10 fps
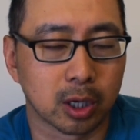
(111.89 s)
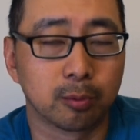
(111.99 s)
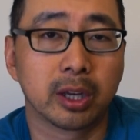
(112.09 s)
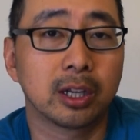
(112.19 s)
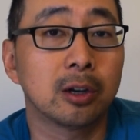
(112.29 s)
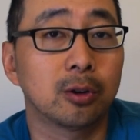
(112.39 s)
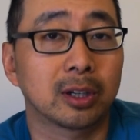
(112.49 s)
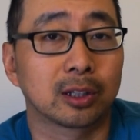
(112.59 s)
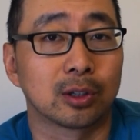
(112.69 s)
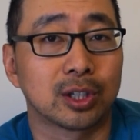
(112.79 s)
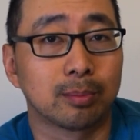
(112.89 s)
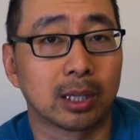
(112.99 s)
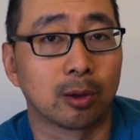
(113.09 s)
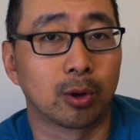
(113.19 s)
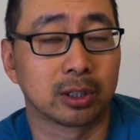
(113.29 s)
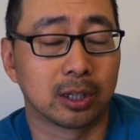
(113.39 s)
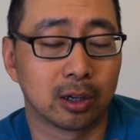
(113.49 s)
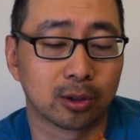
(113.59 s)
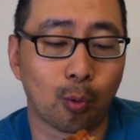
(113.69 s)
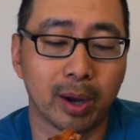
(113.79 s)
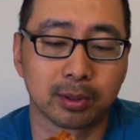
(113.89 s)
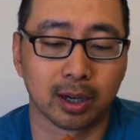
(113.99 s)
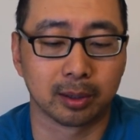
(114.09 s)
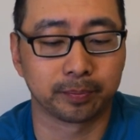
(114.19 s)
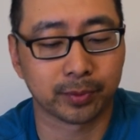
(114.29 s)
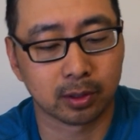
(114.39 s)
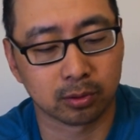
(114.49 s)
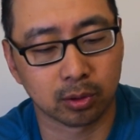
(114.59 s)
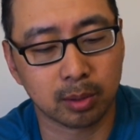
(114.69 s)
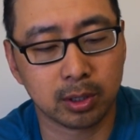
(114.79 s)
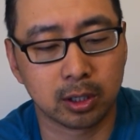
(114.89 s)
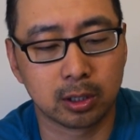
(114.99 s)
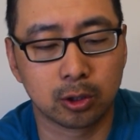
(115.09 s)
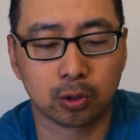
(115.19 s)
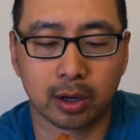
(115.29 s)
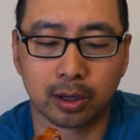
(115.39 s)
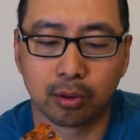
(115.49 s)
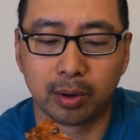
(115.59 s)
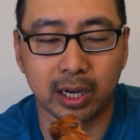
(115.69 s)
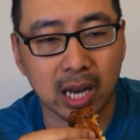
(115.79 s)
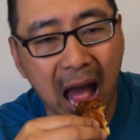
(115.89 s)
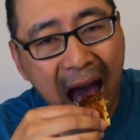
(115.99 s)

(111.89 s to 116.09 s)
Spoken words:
It didn't look like the same that they did on the website. So let me try another bite.